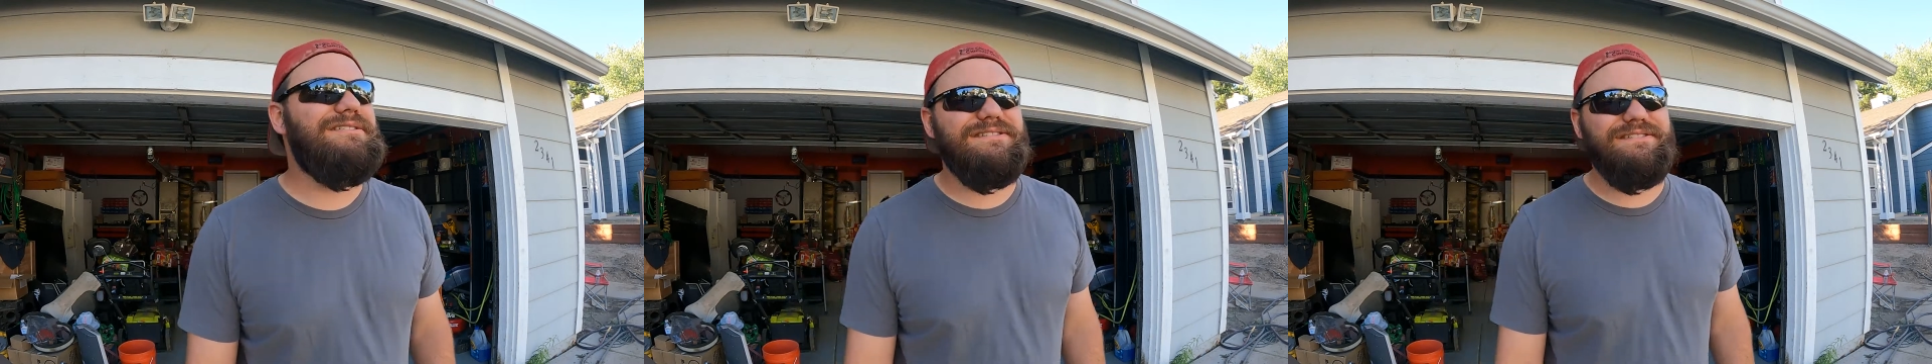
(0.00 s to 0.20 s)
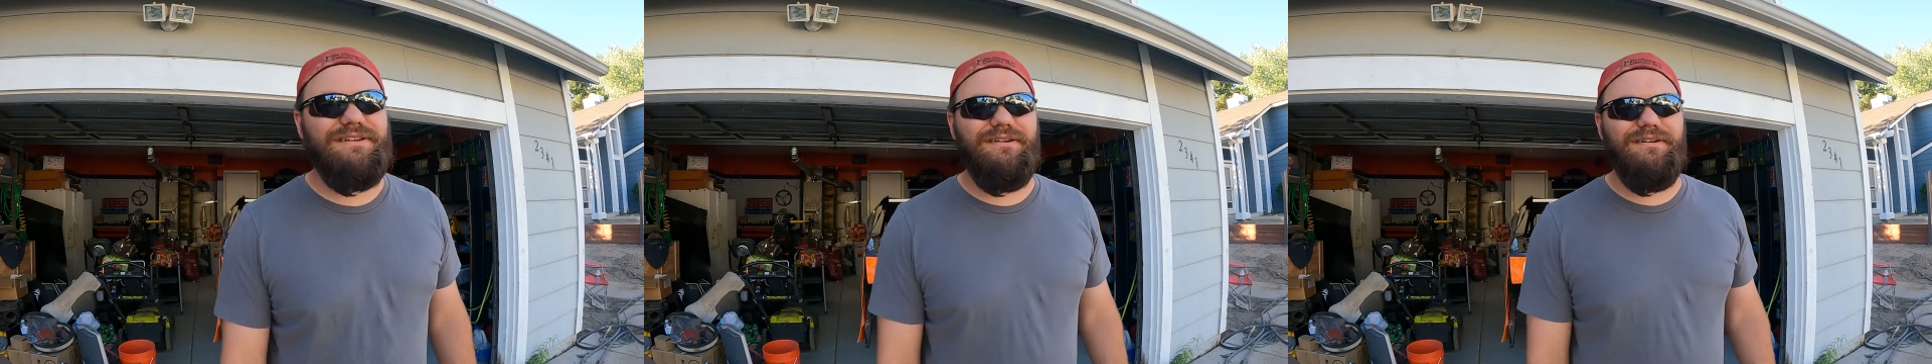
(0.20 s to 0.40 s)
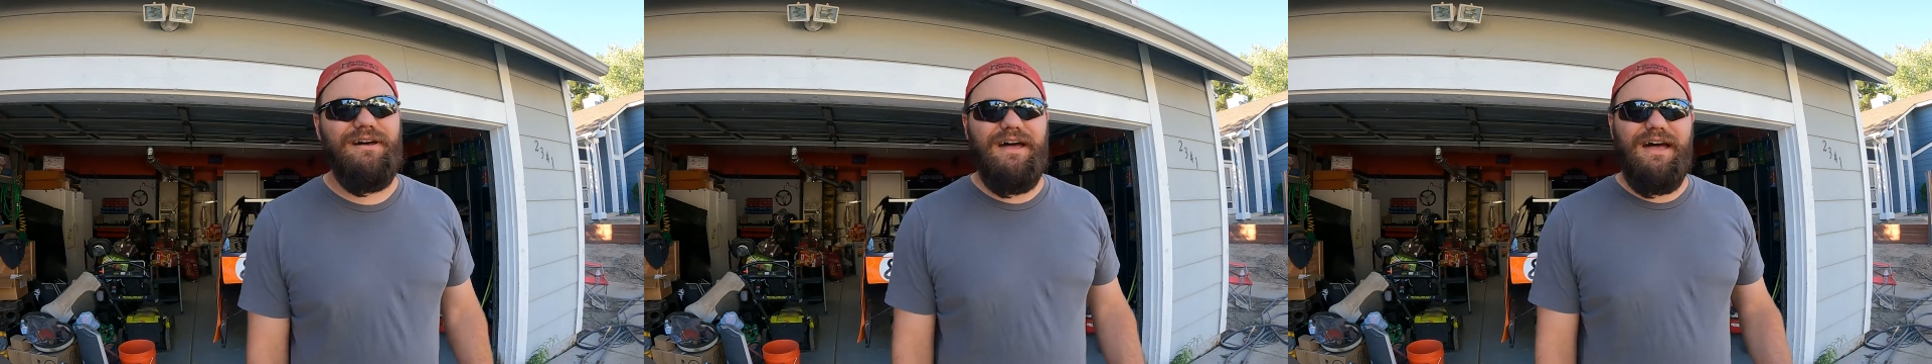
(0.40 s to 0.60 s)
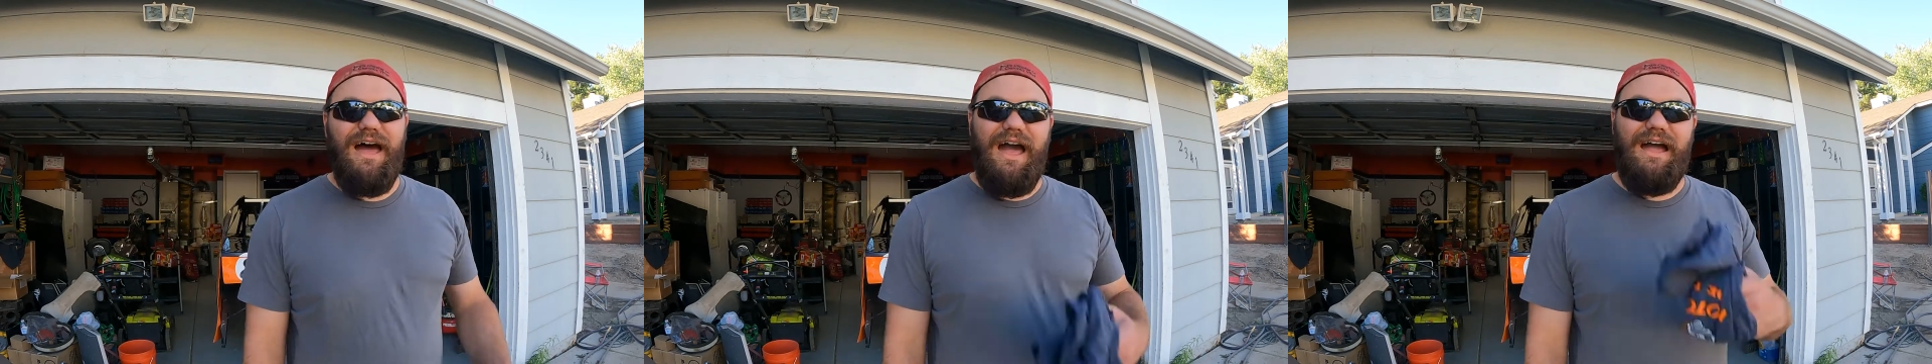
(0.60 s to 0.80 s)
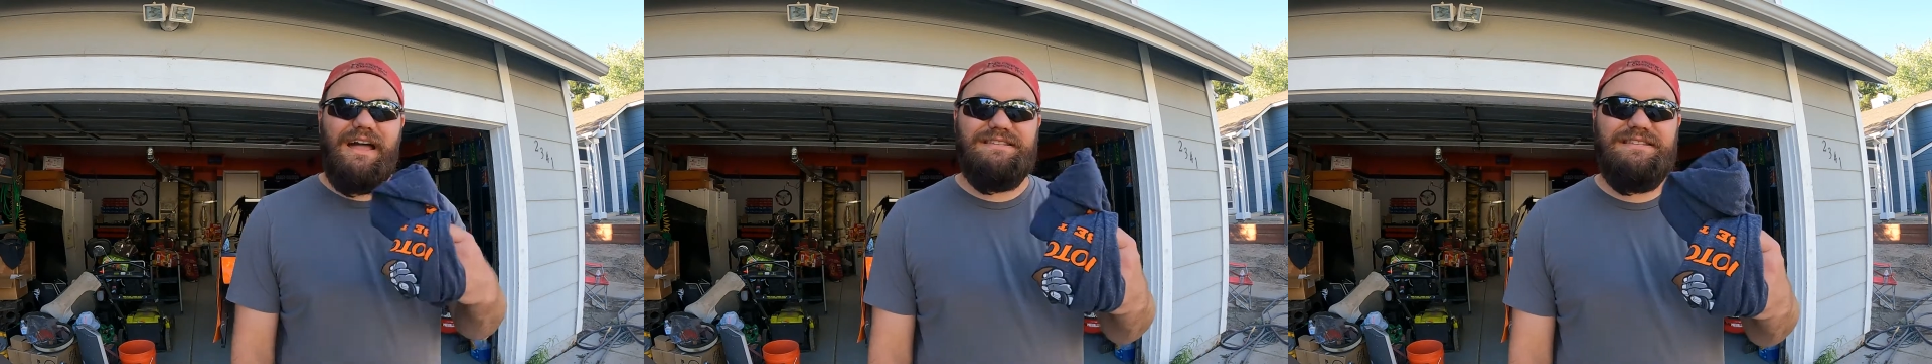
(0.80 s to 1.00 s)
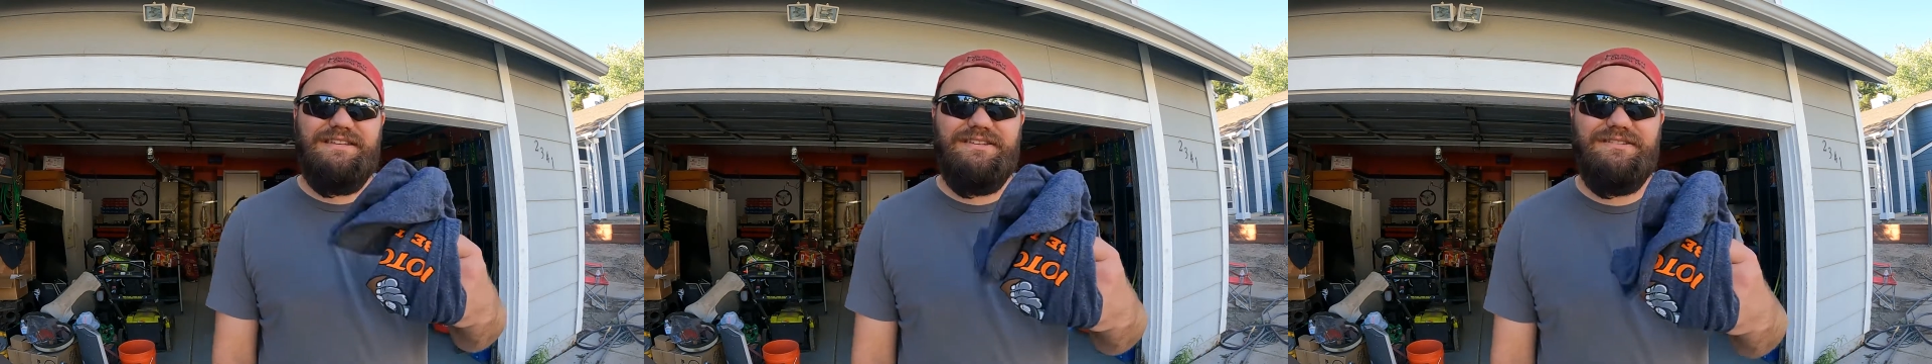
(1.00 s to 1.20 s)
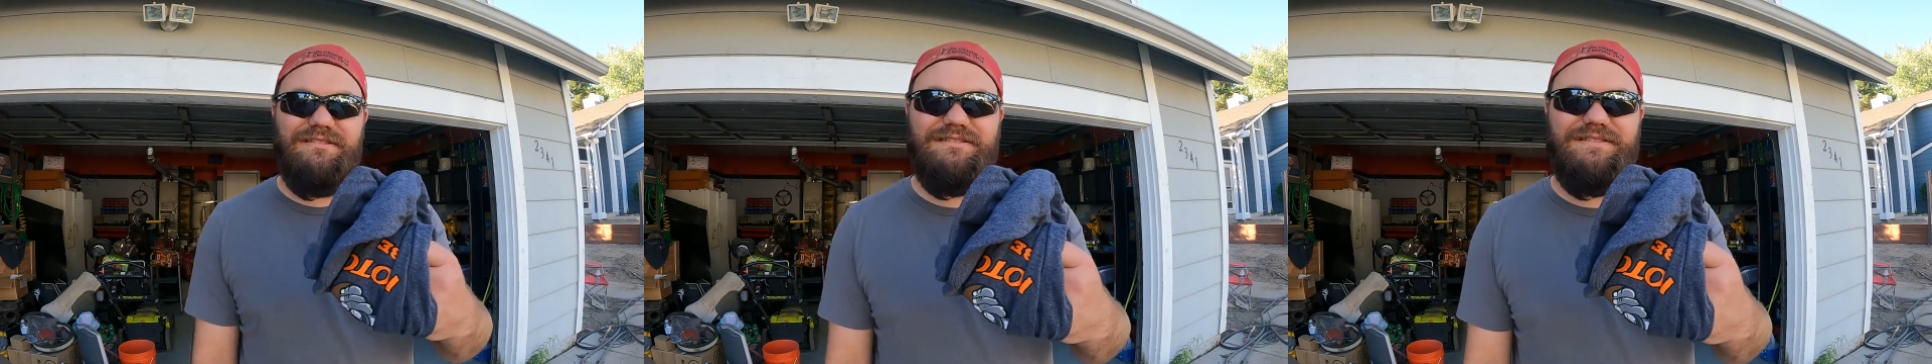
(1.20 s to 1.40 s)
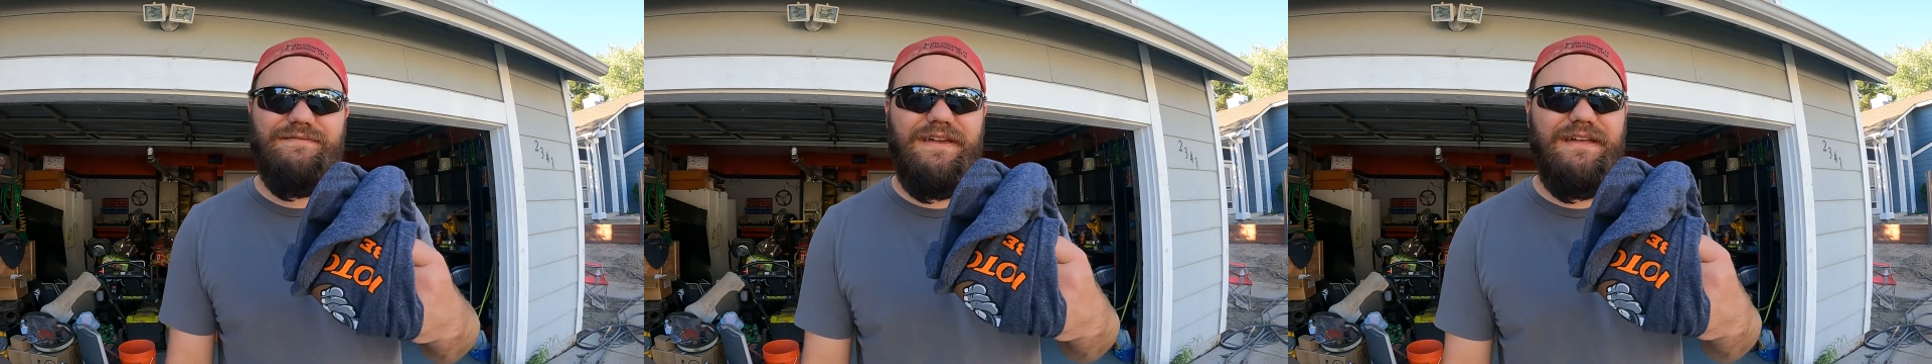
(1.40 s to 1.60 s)
So I got
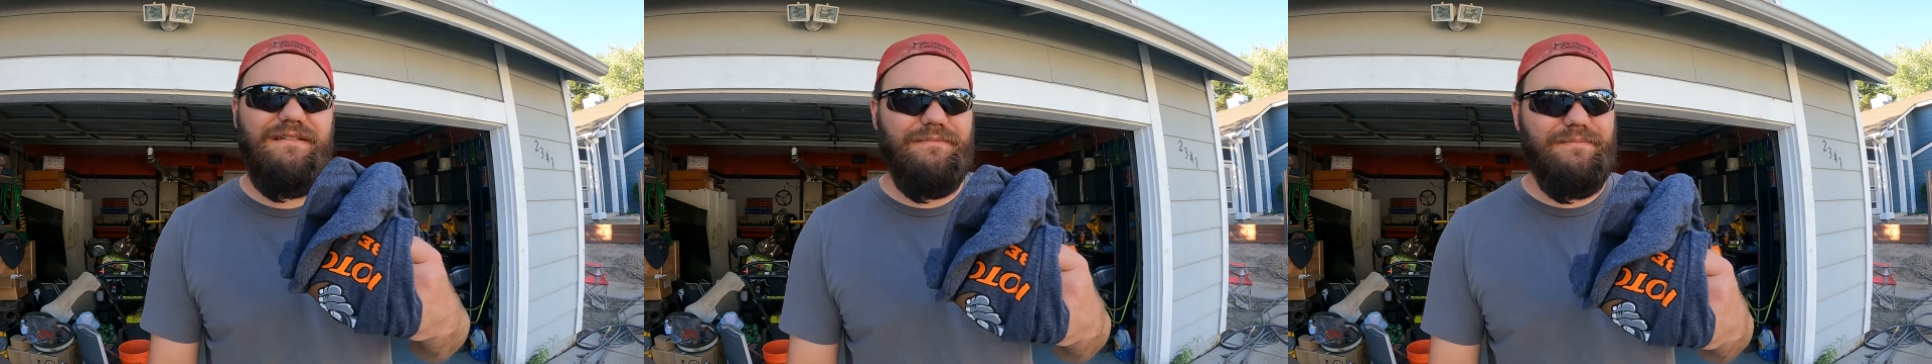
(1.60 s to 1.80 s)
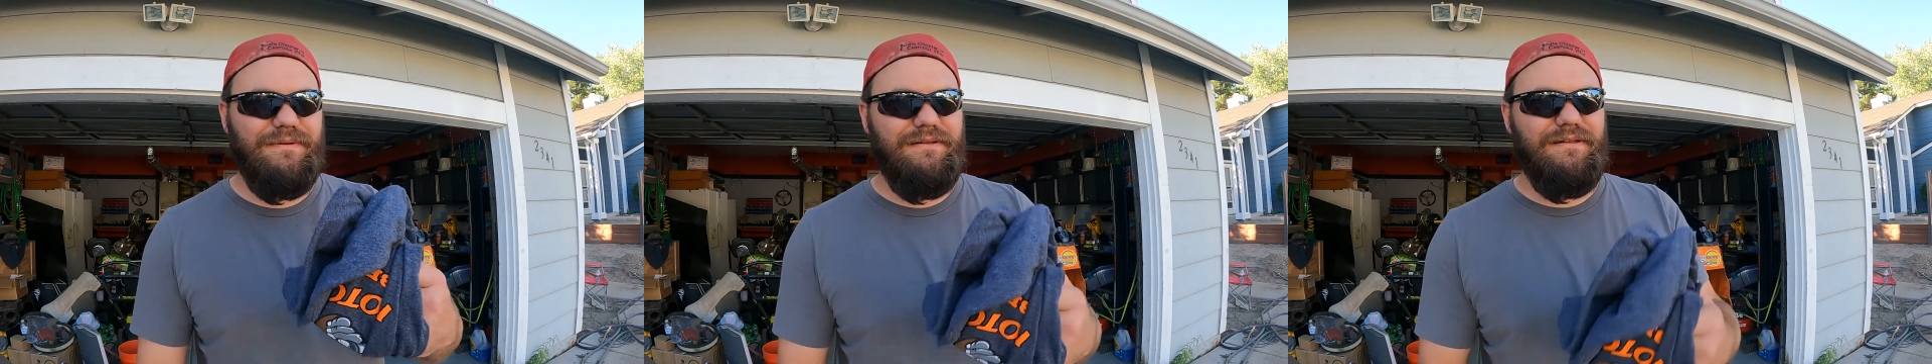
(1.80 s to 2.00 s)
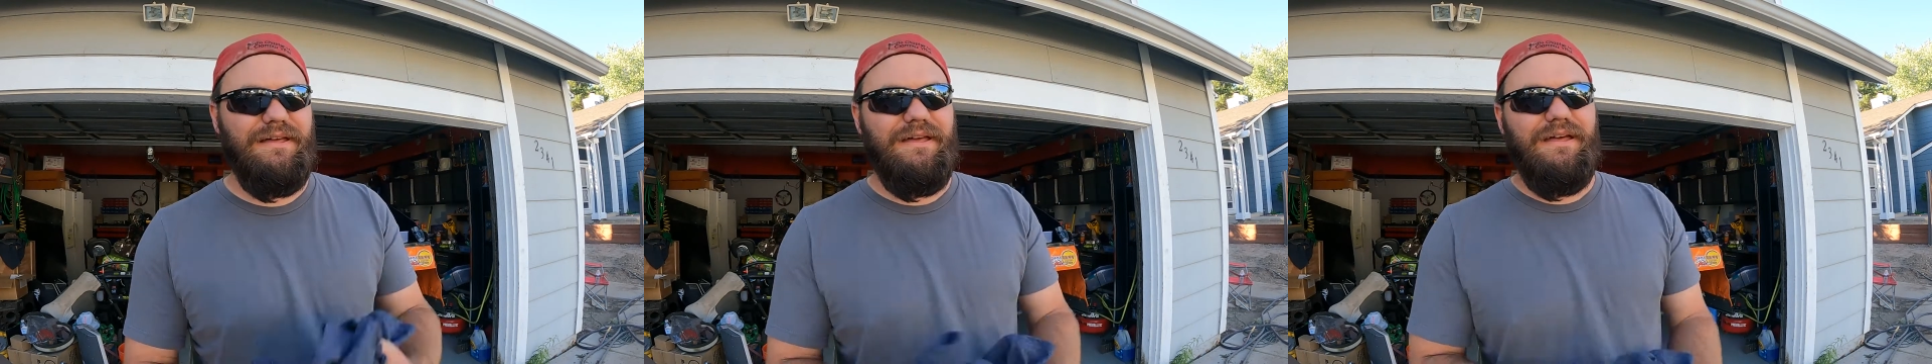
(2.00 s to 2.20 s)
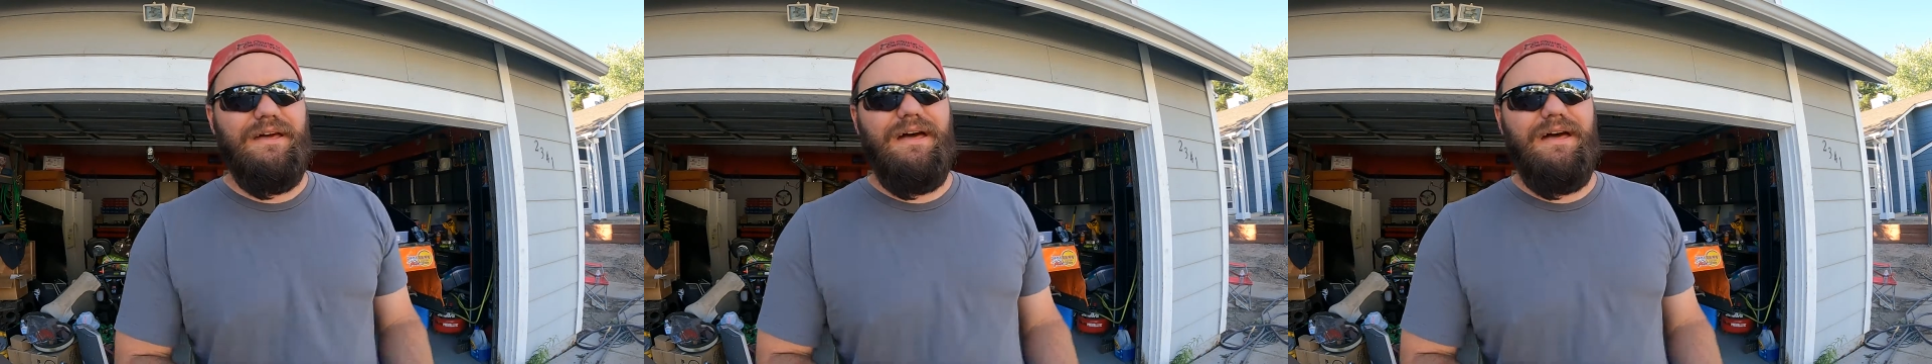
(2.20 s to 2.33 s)
t-shirts available.